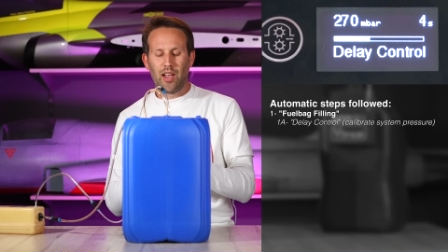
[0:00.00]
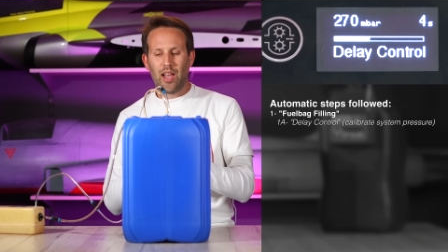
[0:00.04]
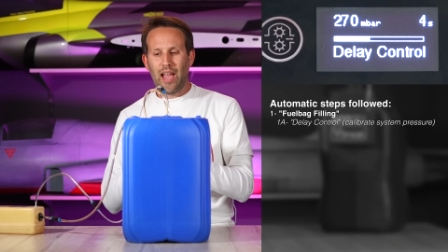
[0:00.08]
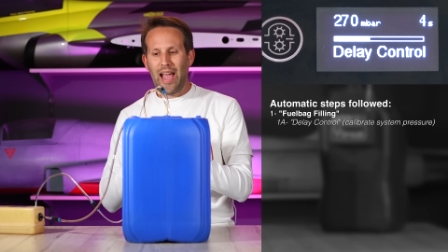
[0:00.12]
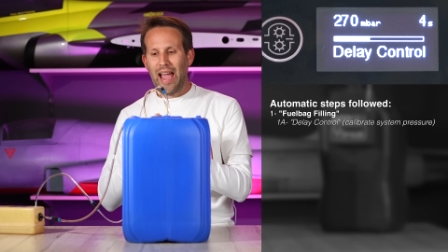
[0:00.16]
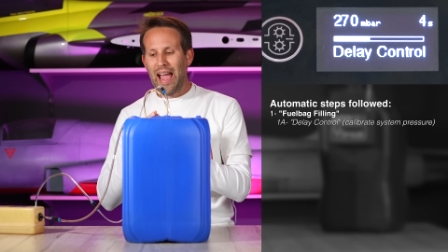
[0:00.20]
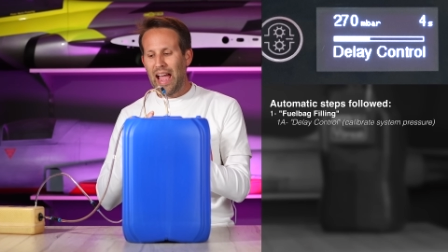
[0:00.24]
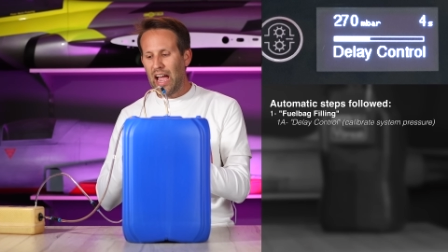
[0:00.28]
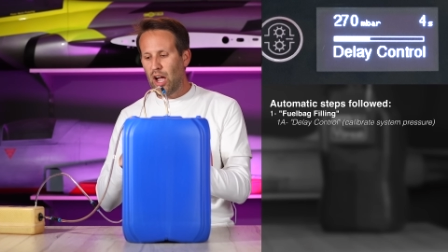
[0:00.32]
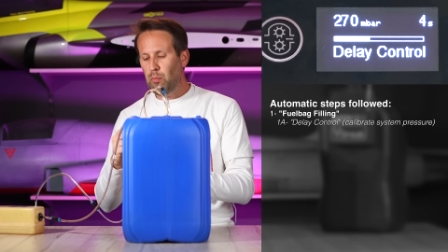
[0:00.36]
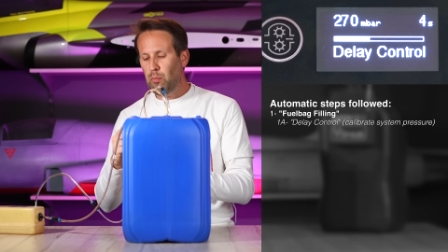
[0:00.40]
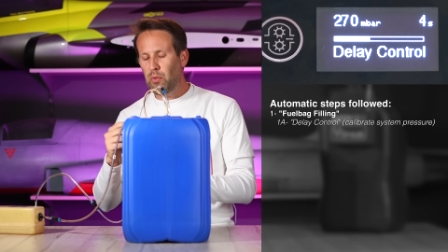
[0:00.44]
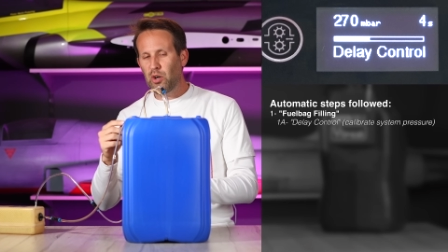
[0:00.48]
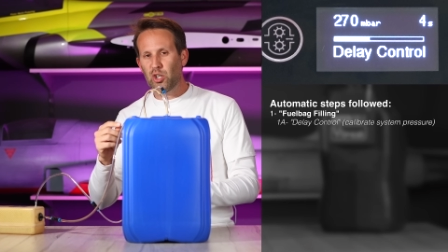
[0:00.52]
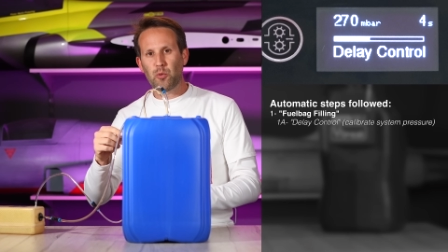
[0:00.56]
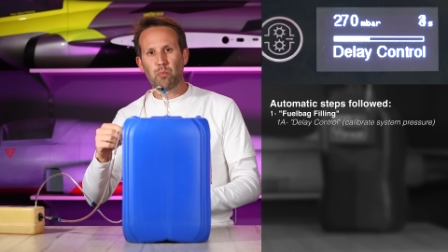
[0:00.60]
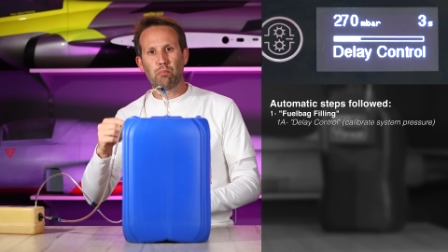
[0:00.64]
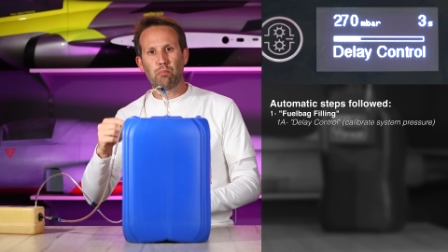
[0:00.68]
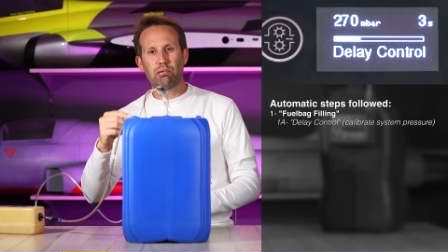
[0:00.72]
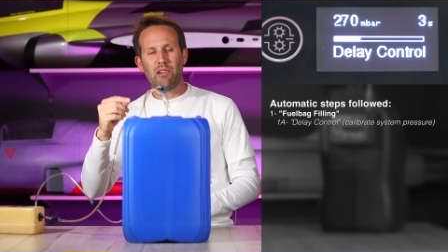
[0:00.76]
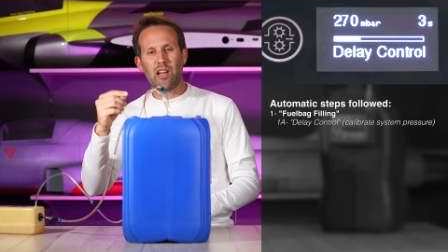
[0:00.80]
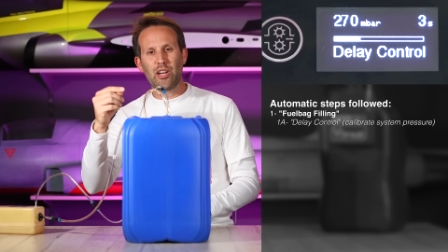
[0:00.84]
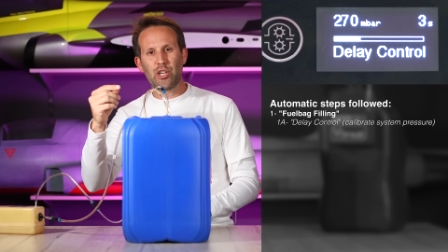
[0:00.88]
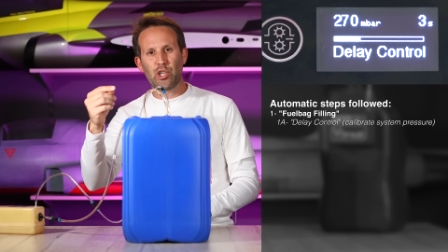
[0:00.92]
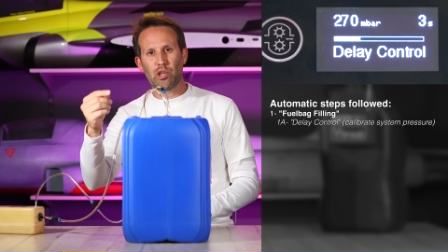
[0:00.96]
how much
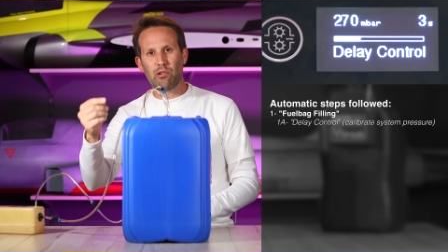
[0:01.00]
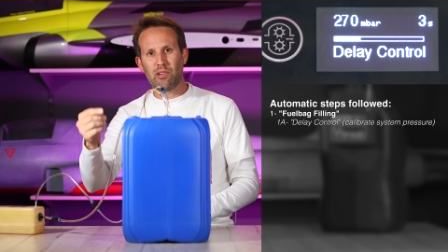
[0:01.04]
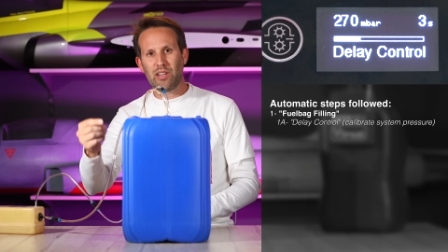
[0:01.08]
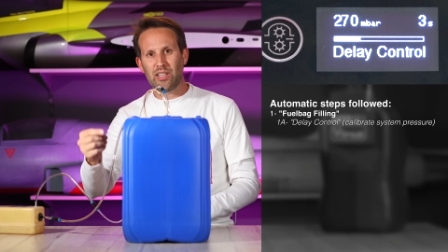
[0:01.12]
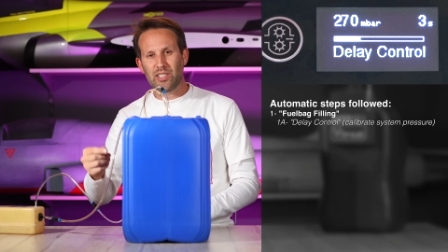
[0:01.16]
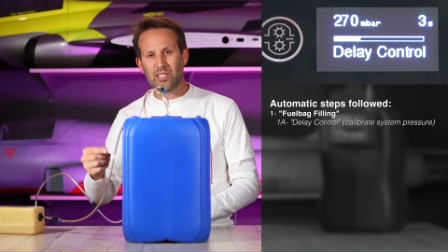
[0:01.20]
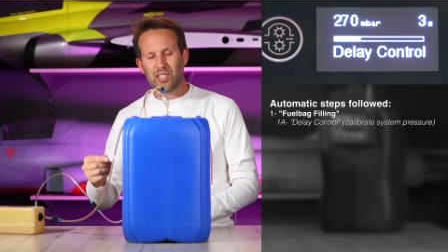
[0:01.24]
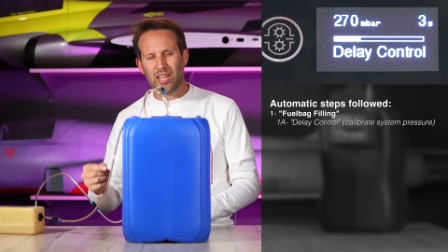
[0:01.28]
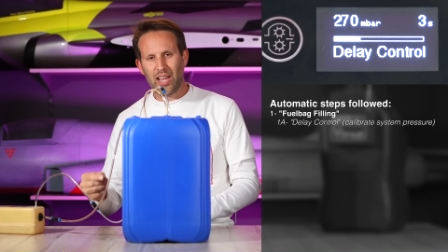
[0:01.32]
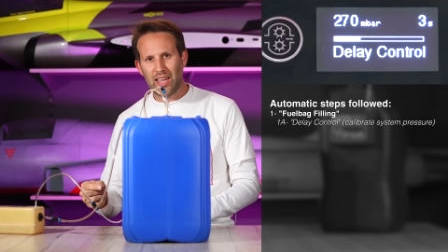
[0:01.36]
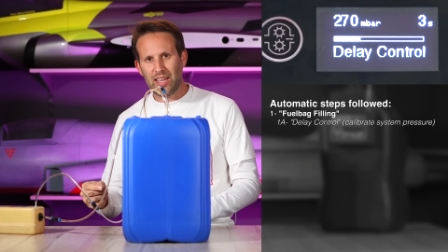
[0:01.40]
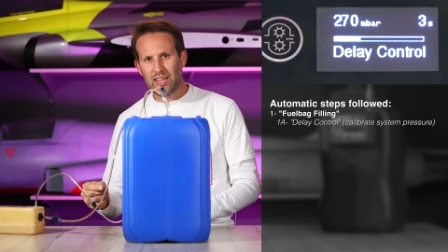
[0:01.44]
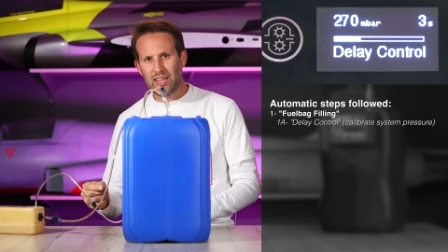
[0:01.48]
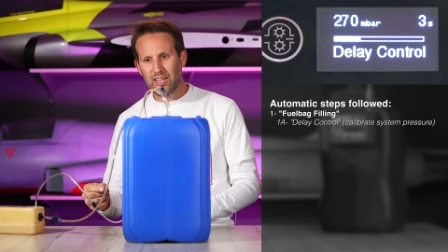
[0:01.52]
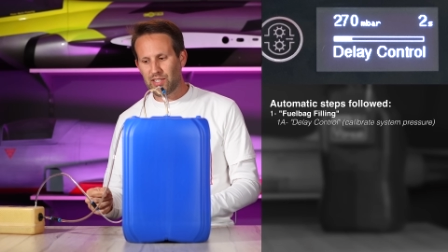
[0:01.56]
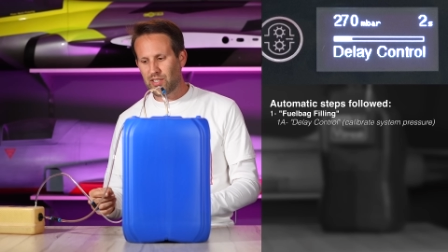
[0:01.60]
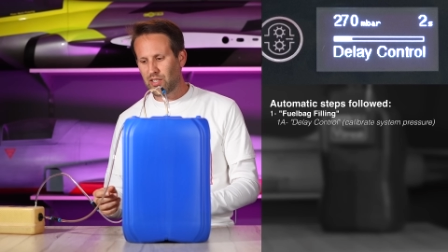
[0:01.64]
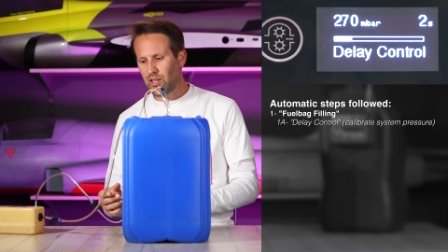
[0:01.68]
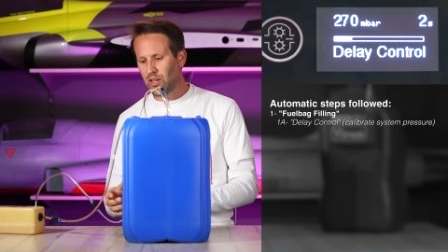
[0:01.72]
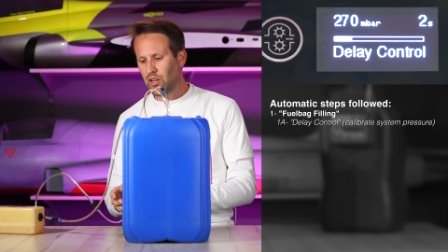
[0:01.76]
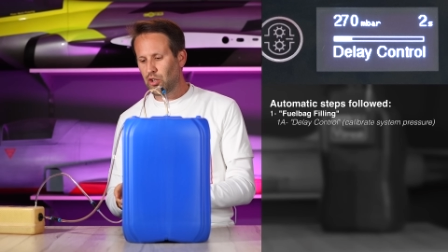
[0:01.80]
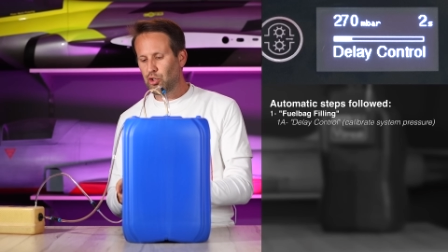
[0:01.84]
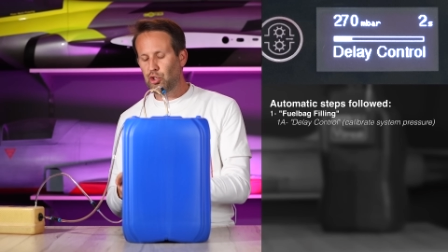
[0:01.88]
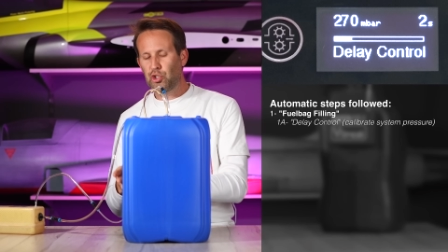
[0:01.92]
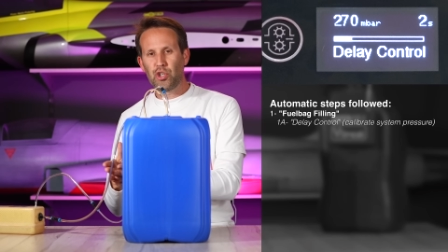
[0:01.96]
pressure it takes